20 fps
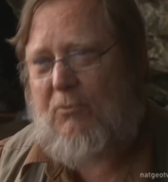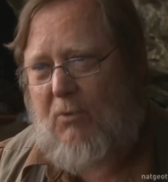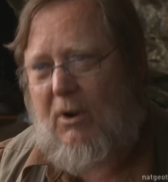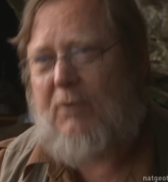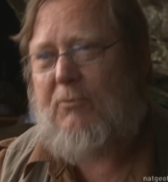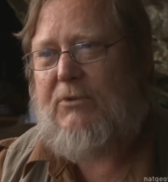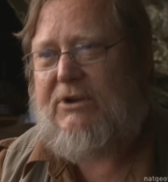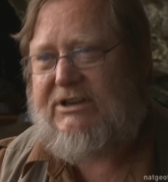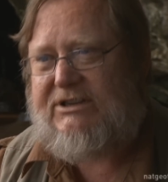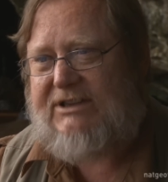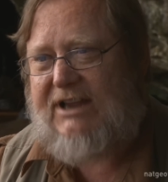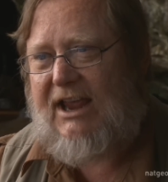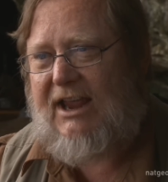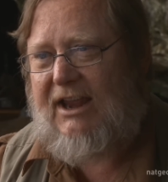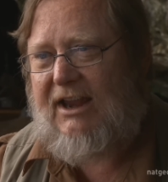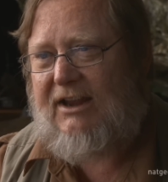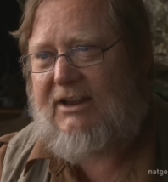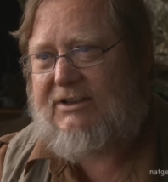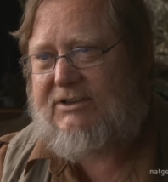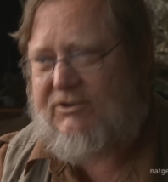when we
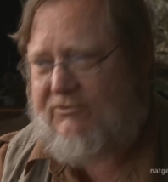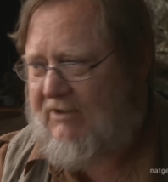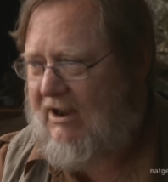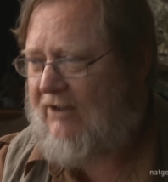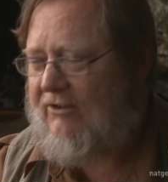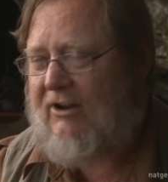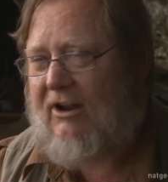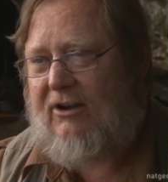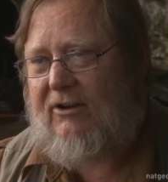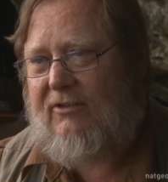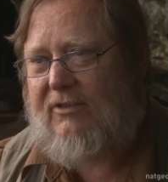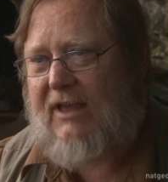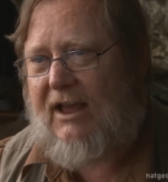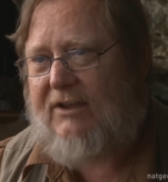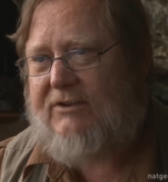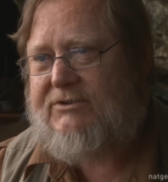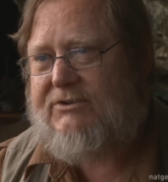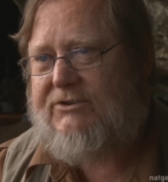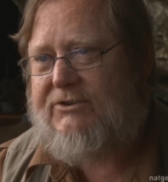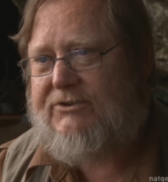say it's around
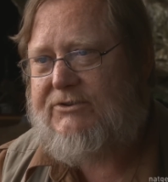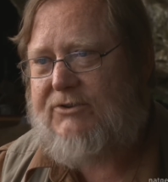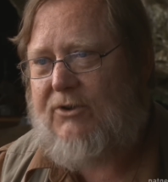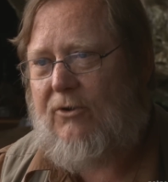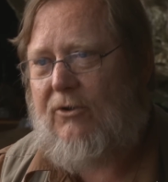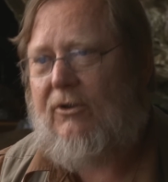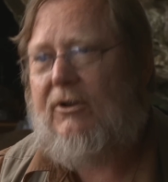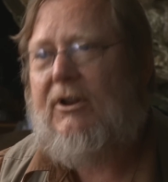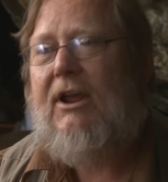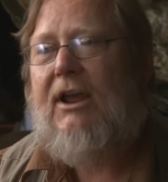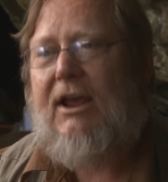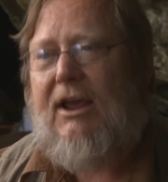100,000 years old,